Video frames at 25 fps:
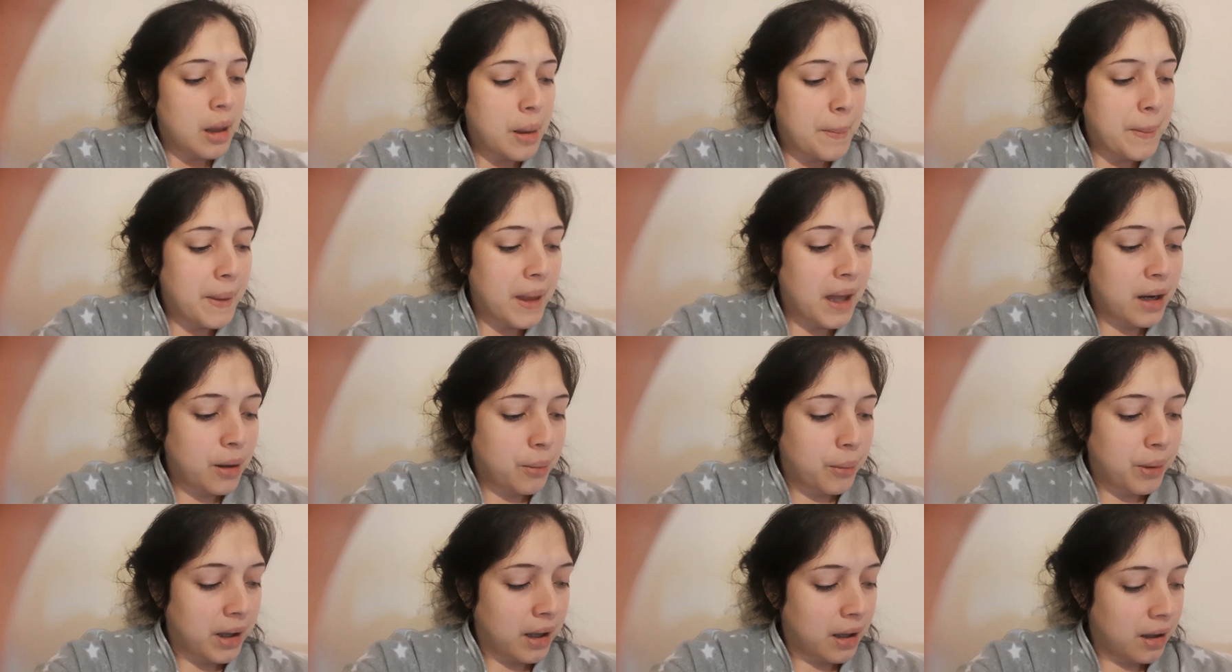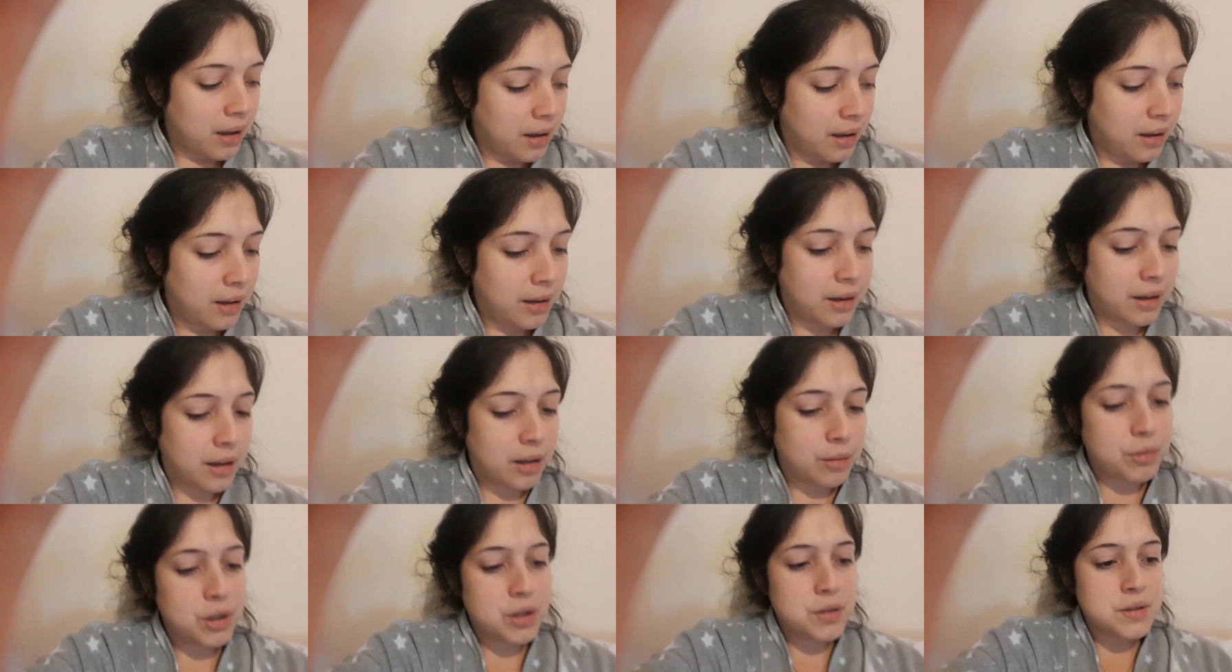But anyway,
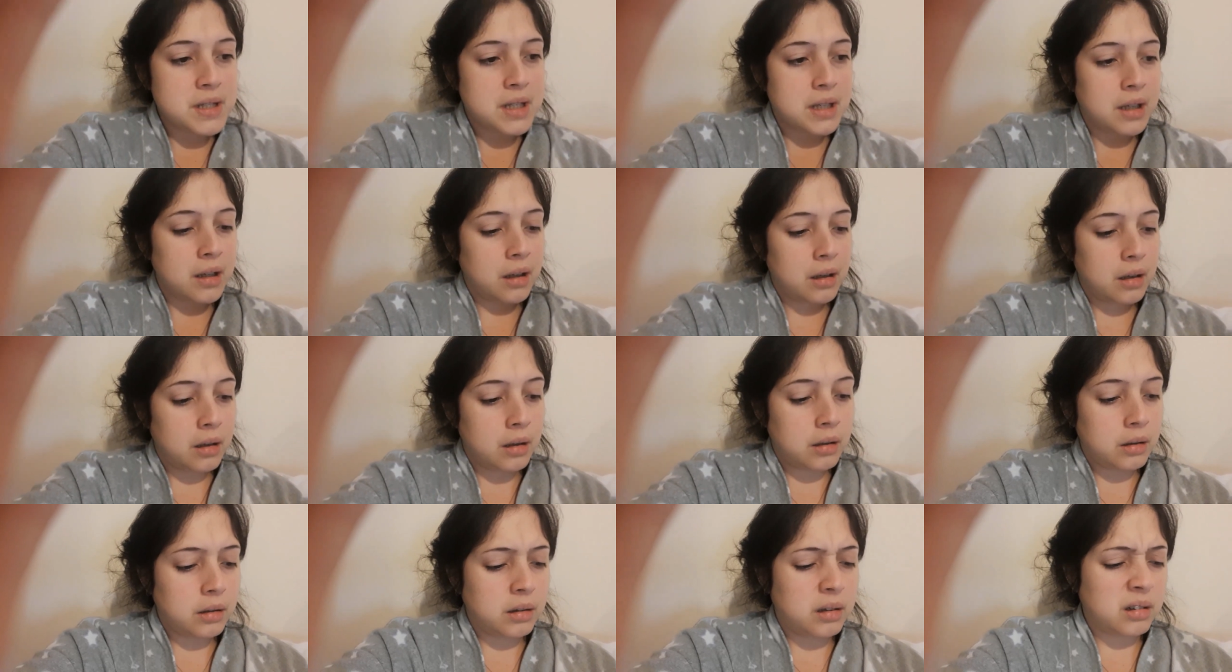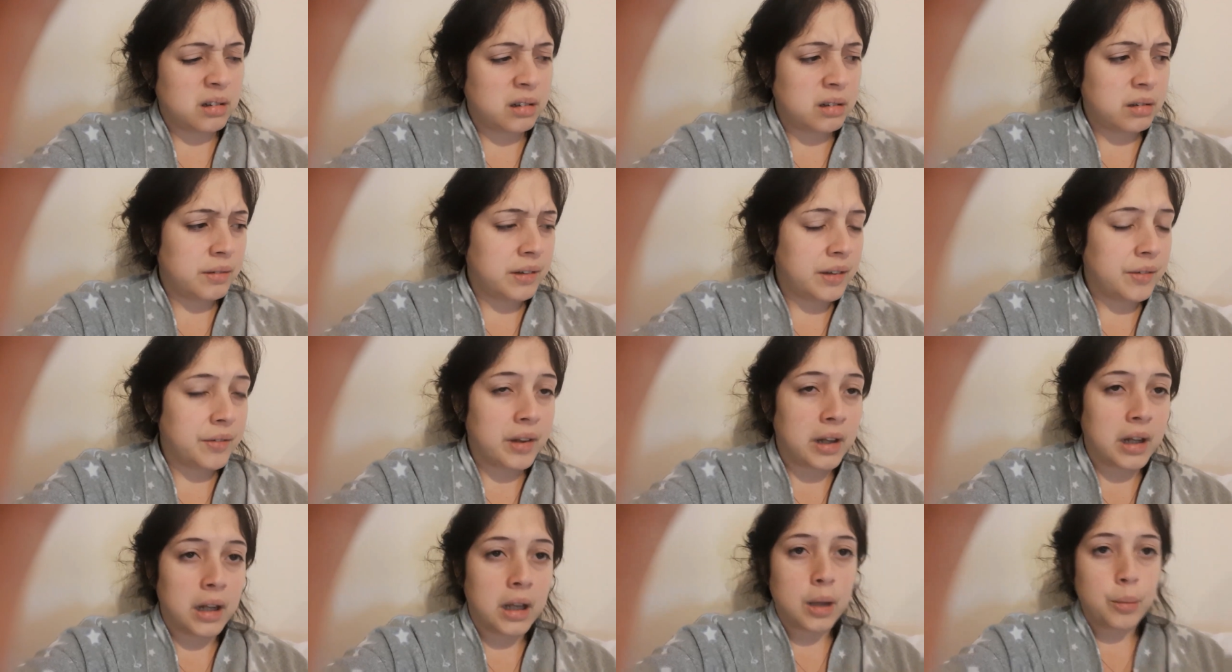I'm using... Oh, I
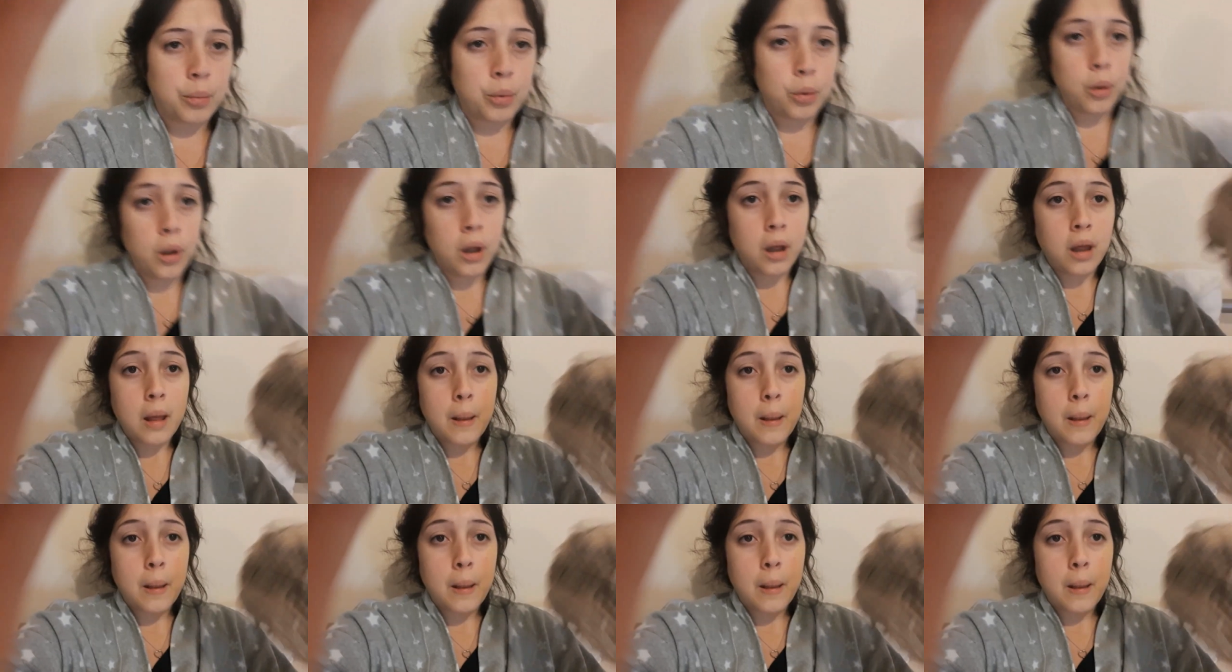left the label.